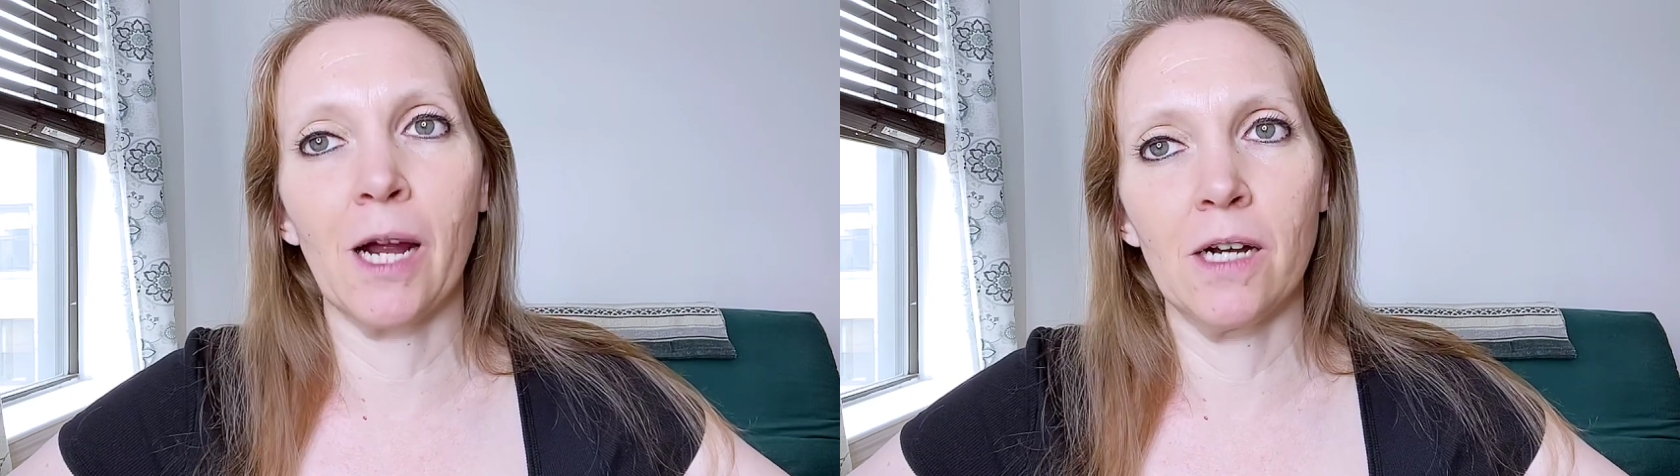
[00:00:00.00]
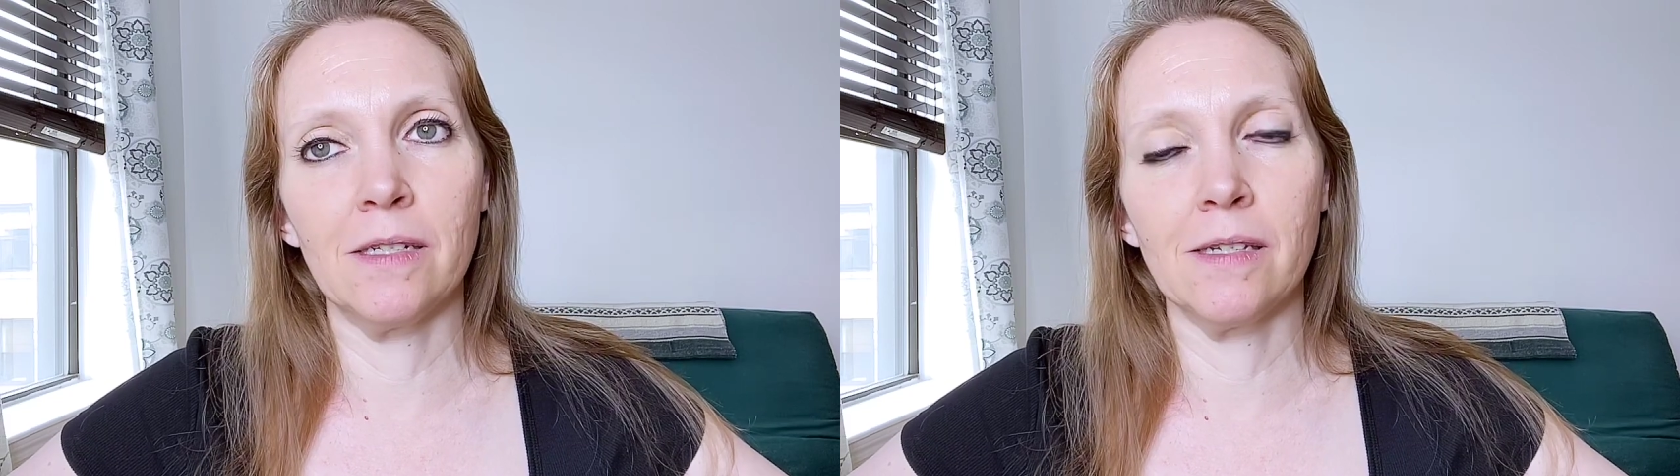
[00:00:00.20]

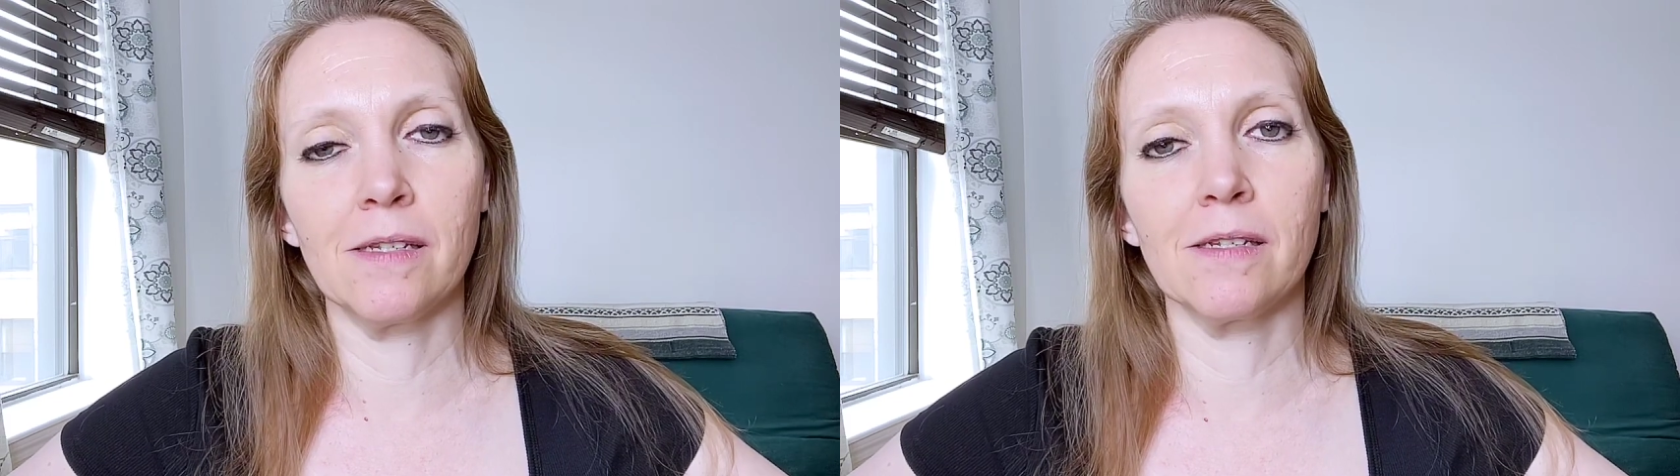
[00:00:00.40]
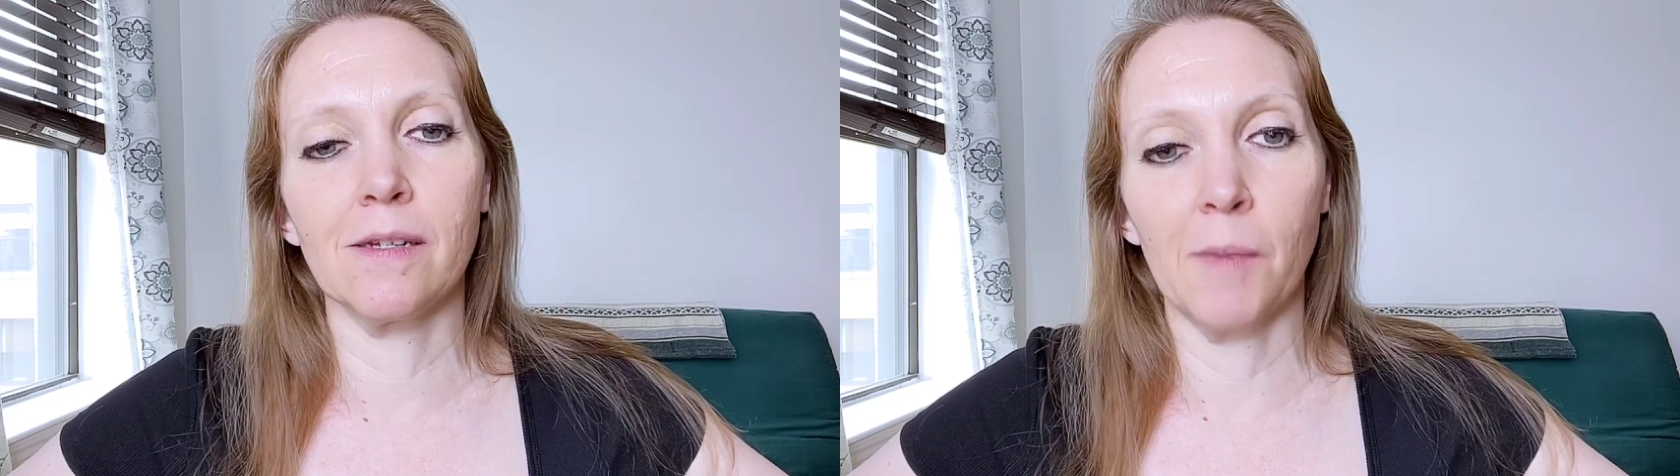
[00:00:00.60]

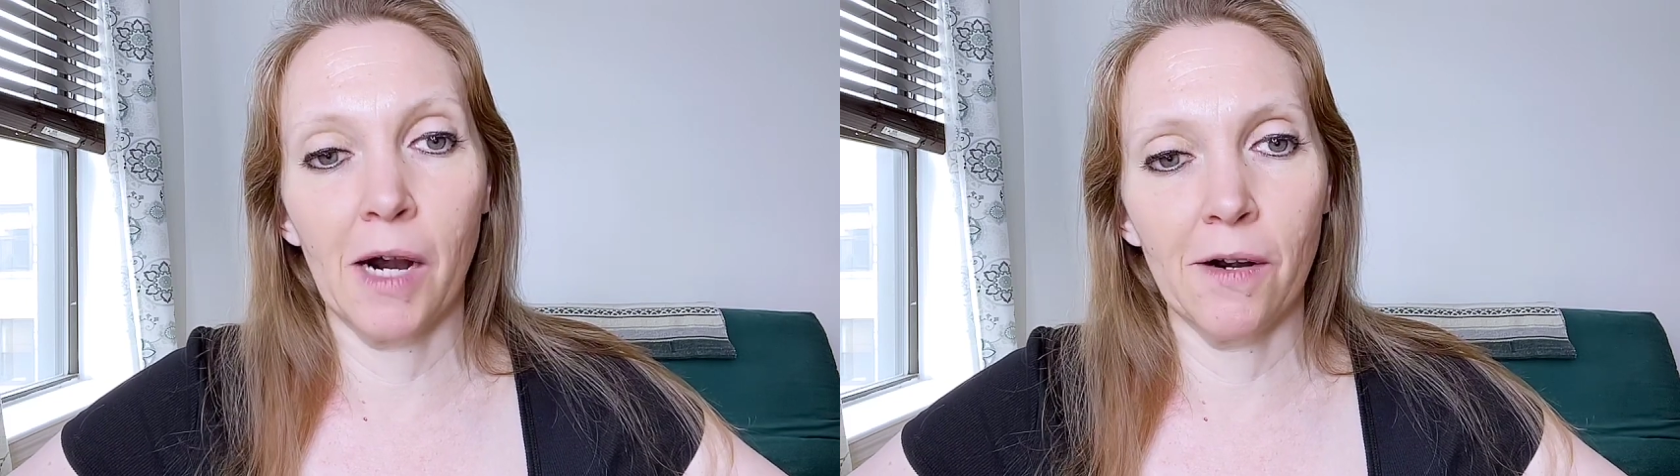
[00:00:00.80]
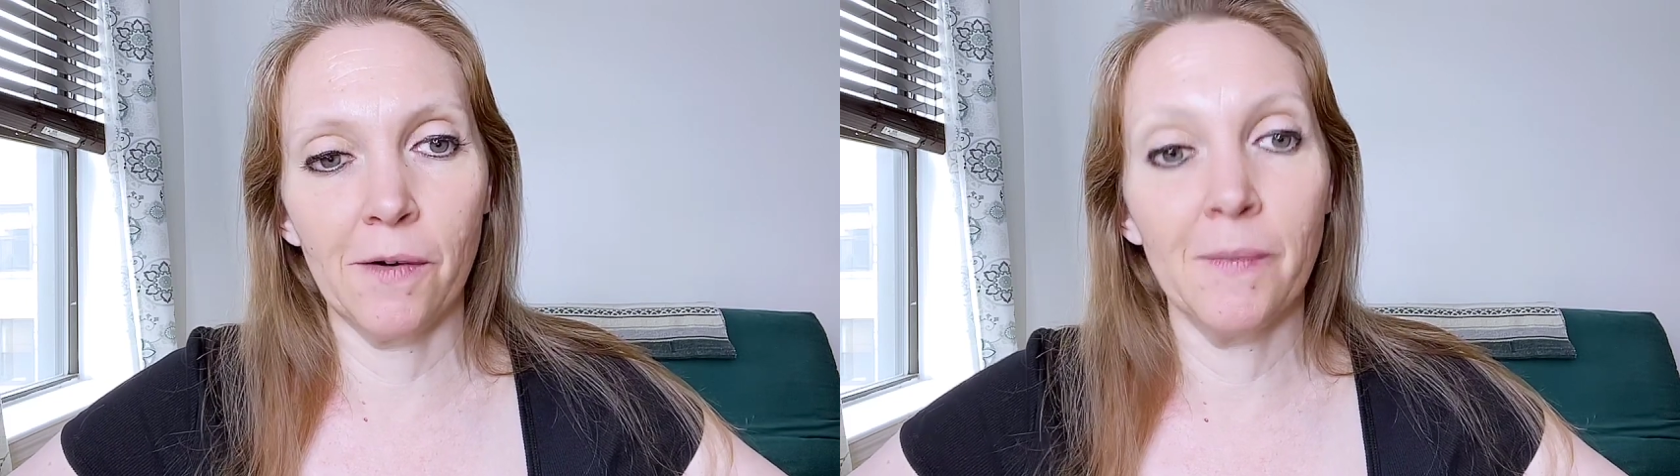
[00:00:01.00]
gardens
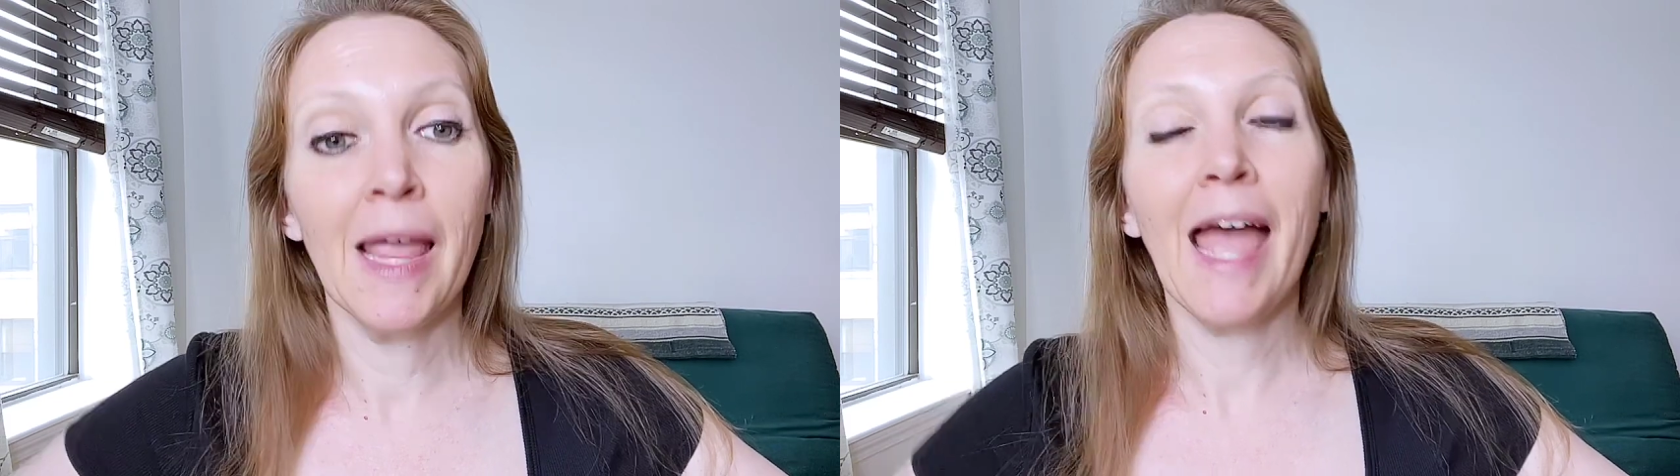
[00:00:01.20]
tomorrow.